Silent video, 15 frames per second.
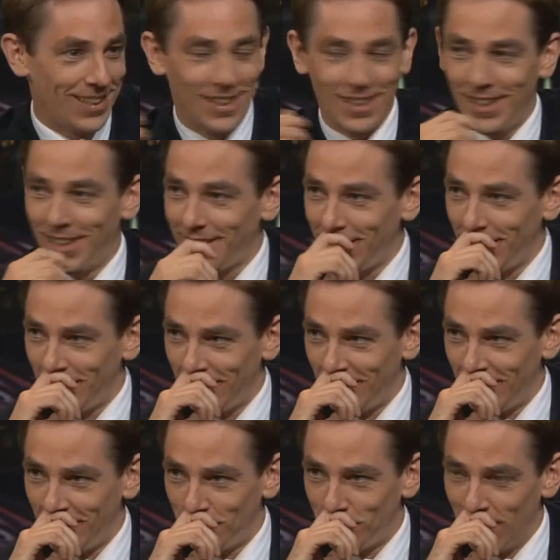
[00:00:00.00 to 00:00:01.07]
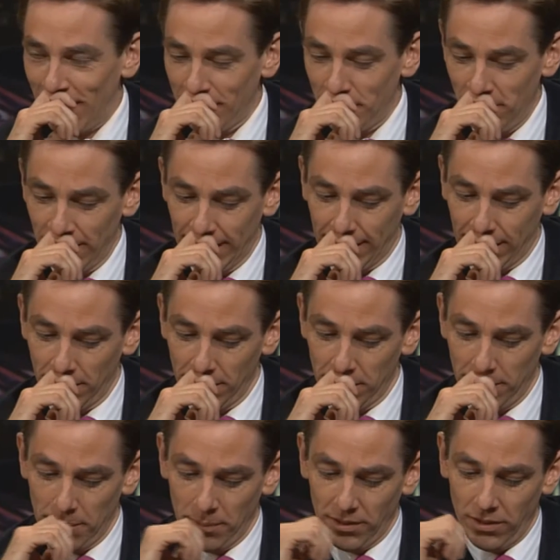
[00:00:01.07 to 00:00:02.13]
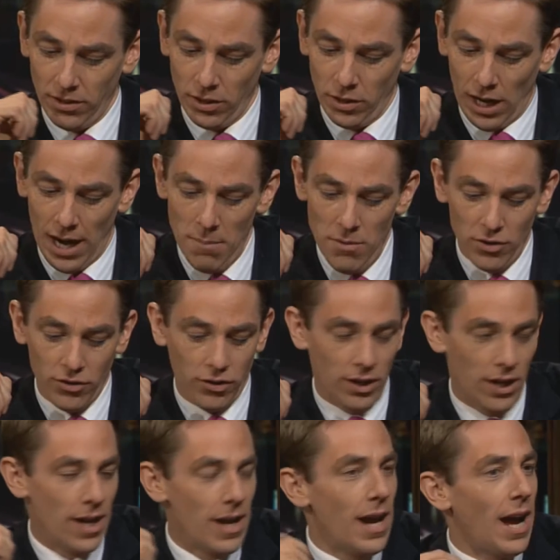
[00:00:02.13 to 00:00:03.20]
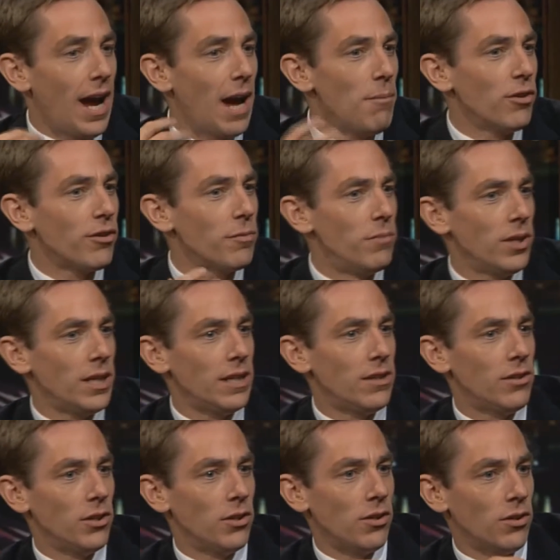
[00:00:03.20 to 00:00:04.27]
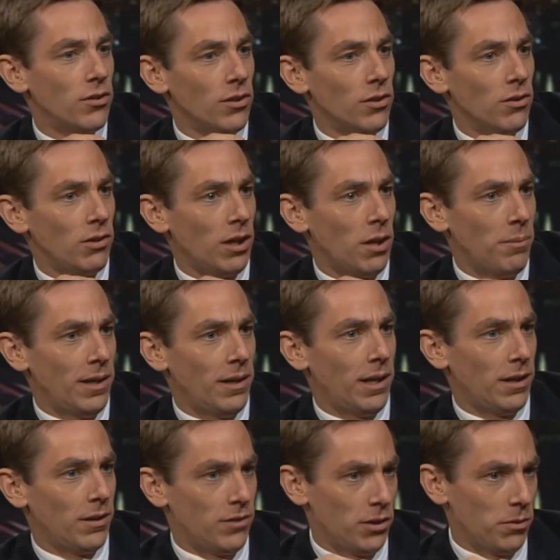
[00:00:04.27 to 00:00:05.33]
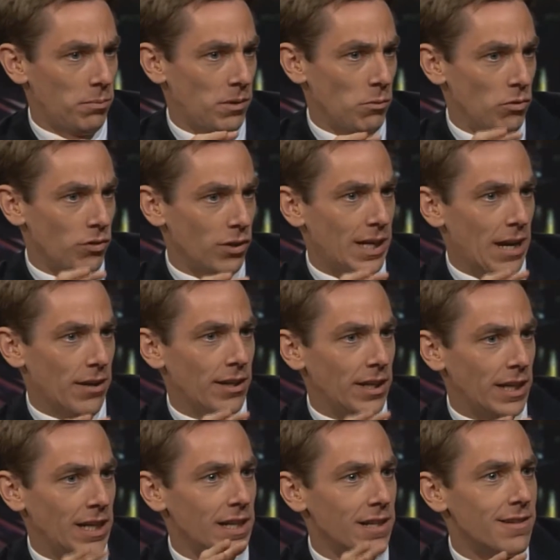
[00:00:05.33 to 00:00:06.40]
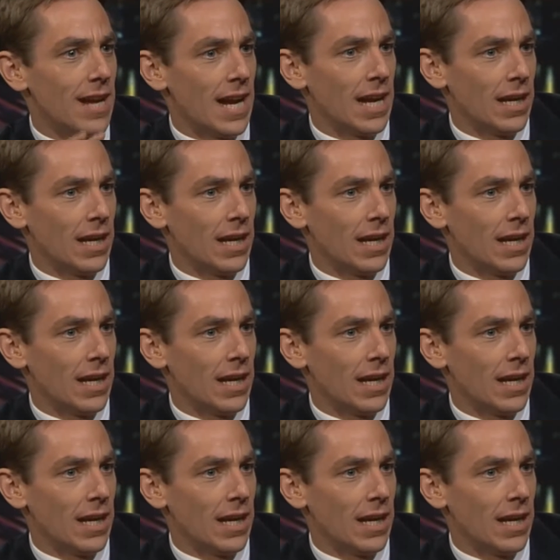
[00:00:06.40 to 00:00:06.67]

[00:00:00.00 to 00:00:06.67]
you brass monkeys come to mind. But how much money would you get in a